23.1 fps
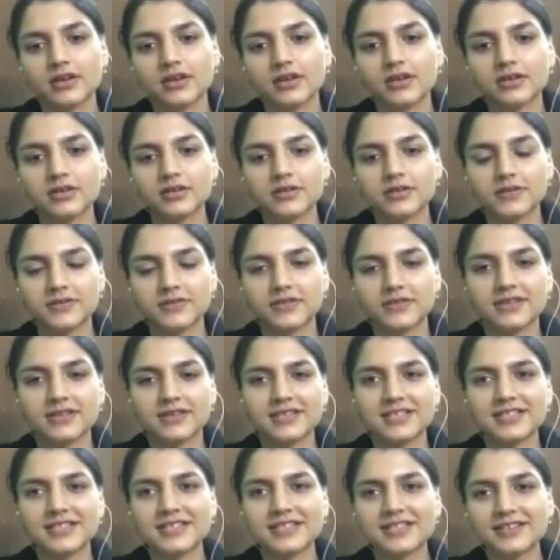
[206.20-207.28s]

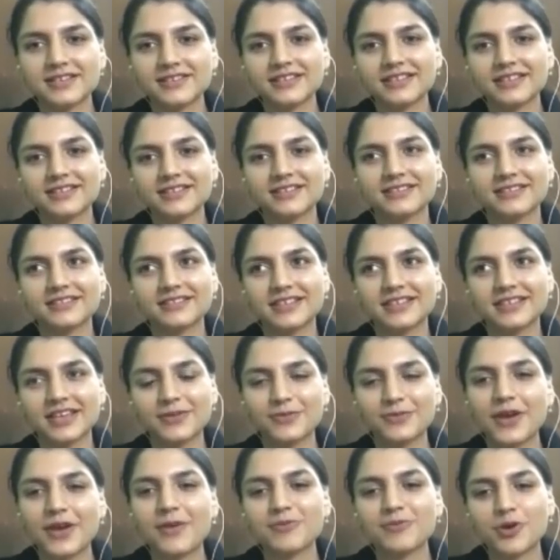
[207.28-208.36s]
Sir,
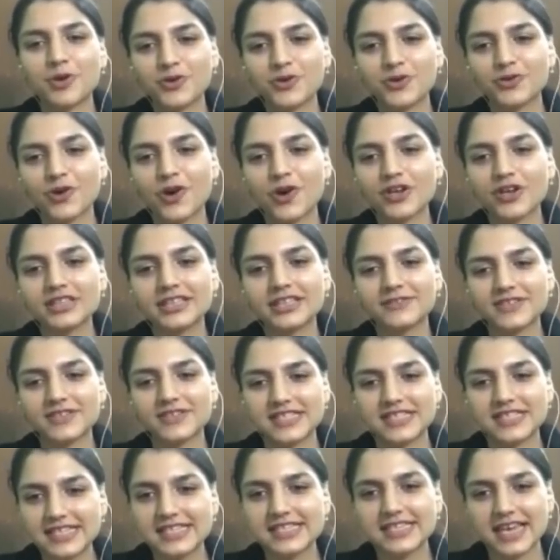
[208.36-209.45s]
if I'm not wrong, there were
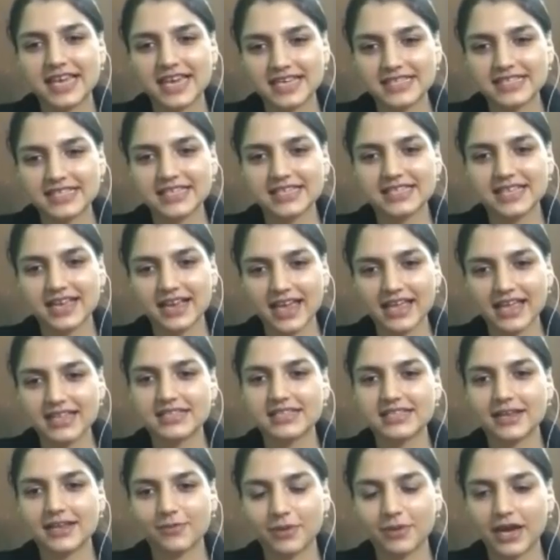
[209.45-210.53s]
6 cases
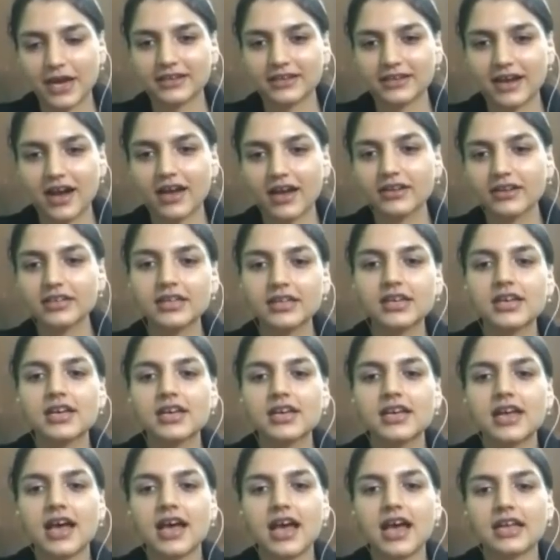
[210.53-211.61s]
against Salman Khan.
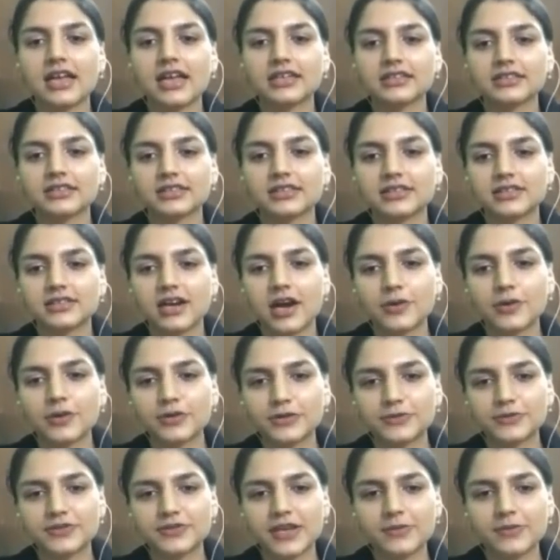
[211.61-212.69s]
And
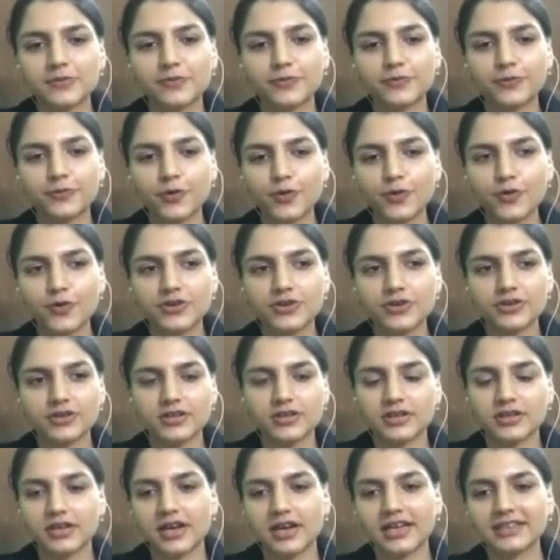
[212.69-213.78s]
out of them, 4,
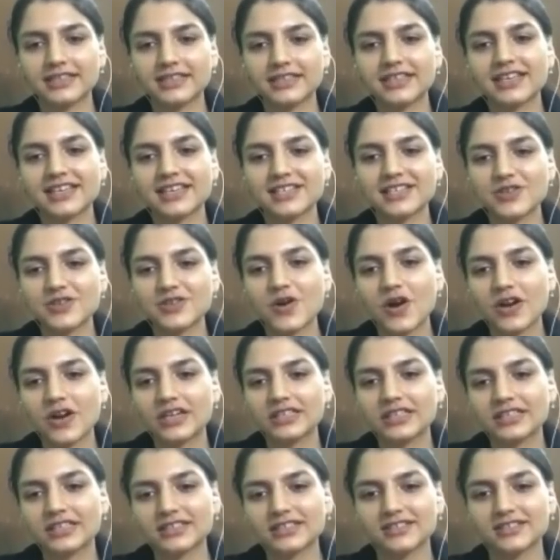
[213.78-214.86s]
I think he's
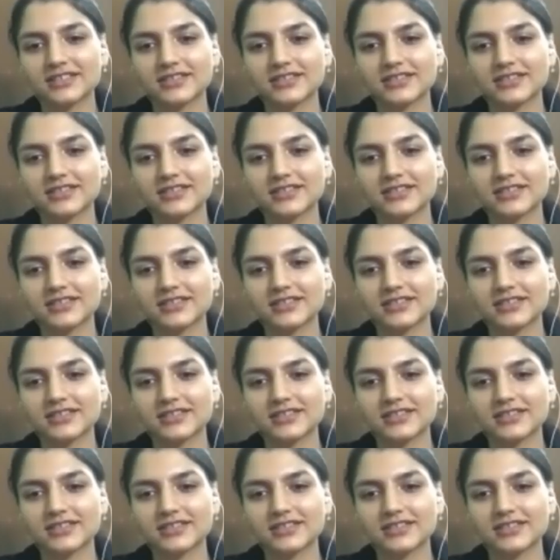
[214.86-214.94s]
got...